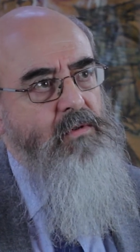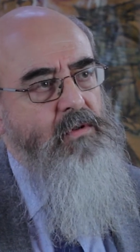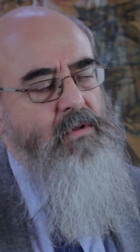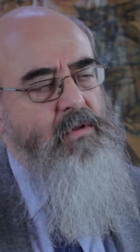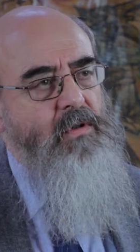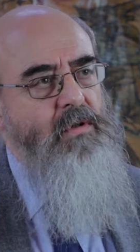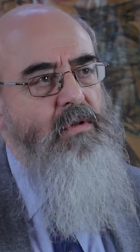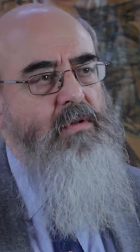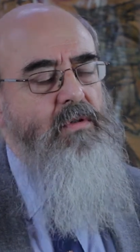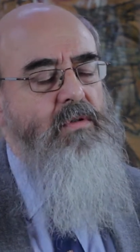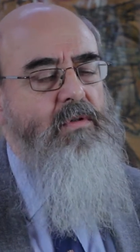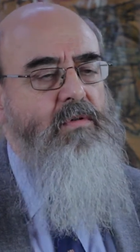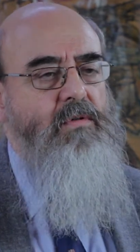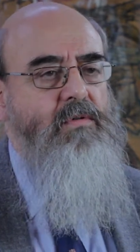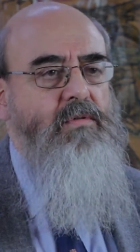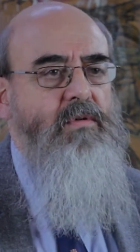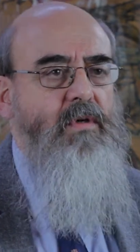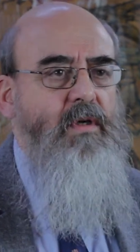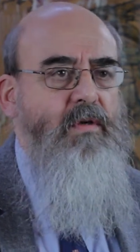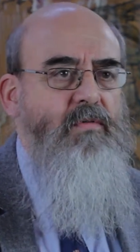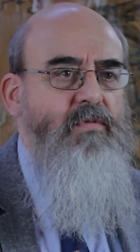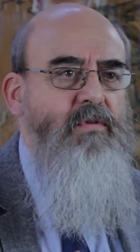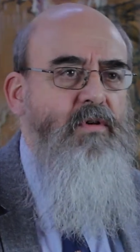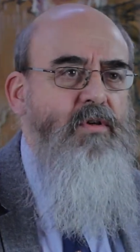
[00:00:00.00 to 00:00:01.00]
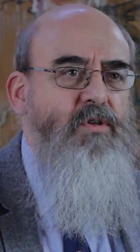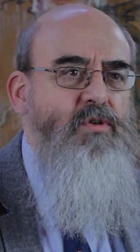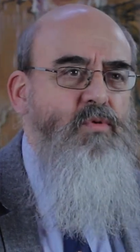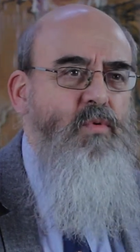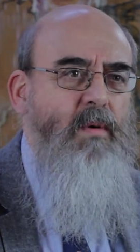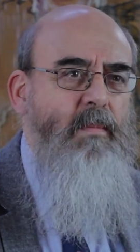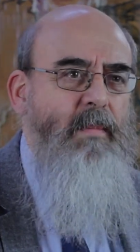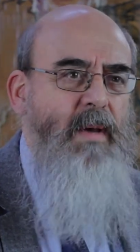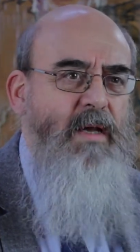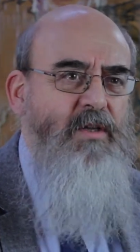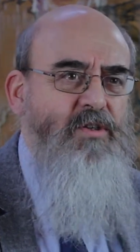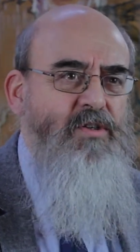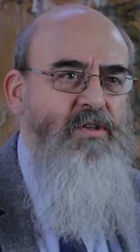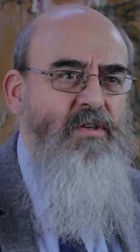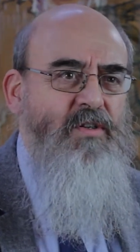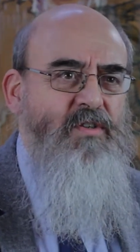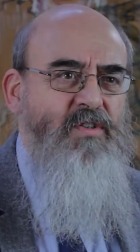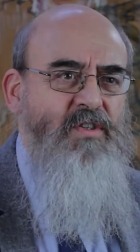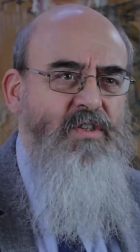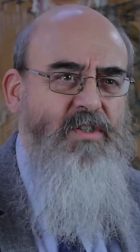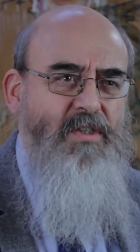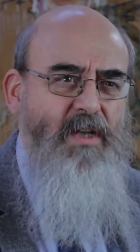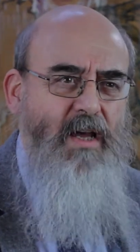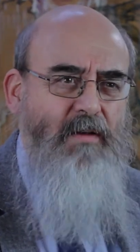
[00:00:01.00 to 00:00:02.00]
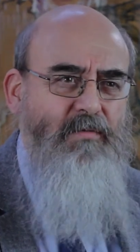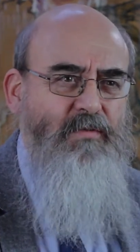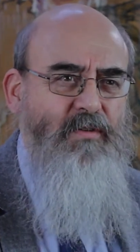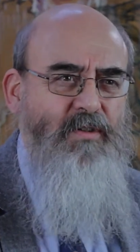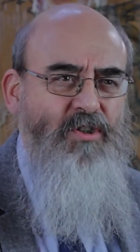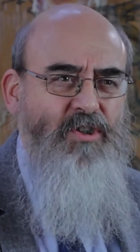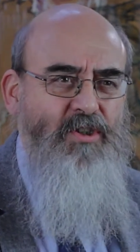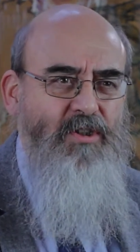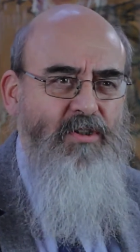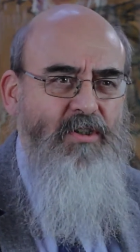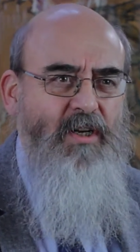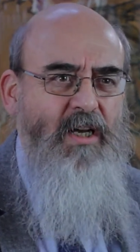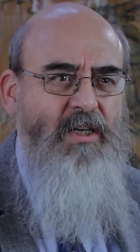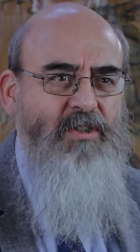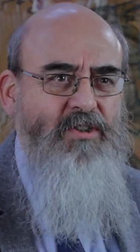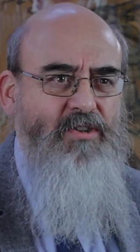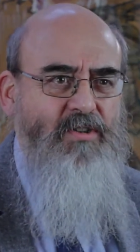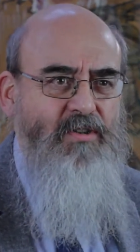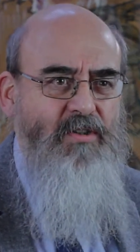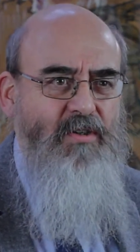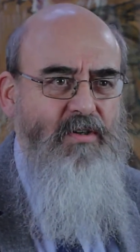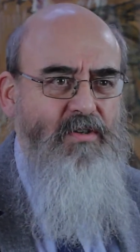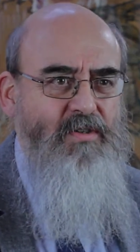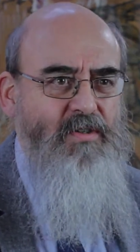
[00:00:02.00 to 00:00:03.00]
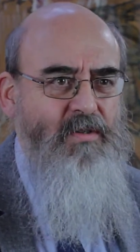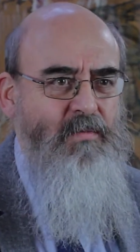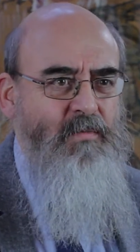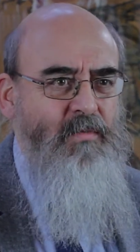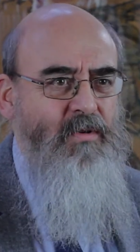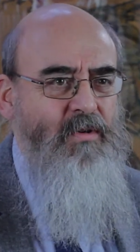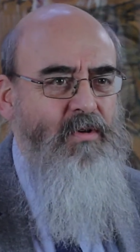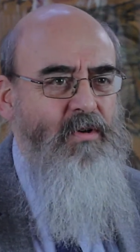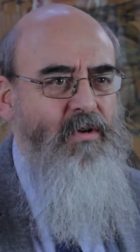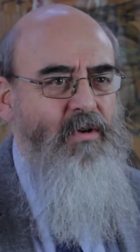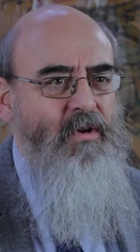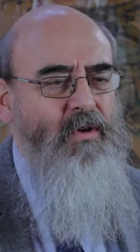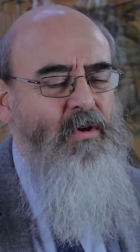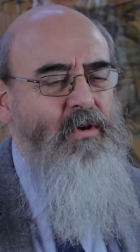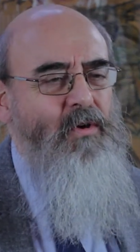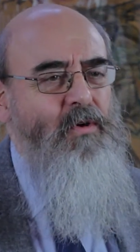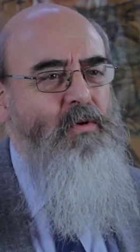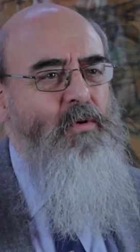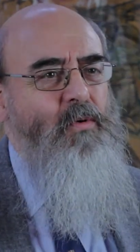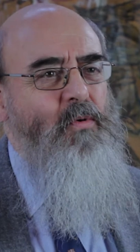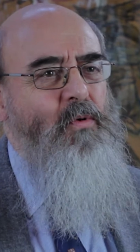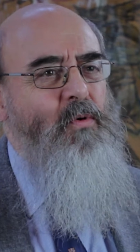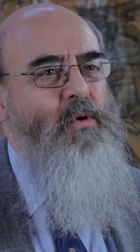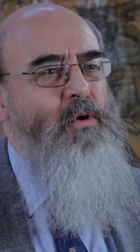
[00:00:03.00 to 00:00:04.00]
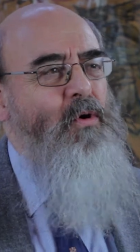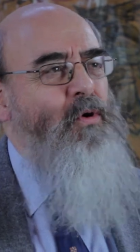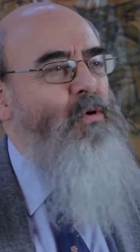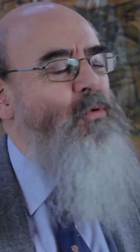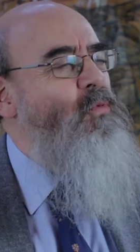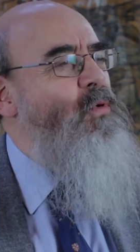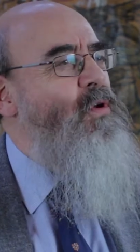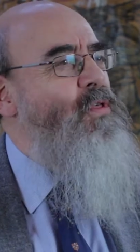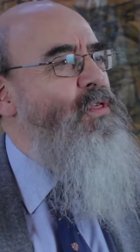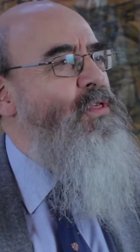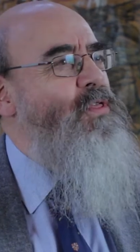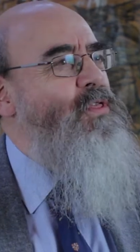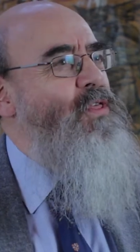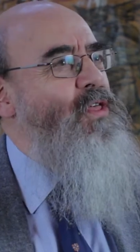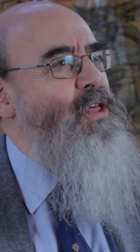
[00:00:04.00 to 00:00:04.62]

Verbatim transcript: Good grief, could you imagine a Staffordshire nationalism with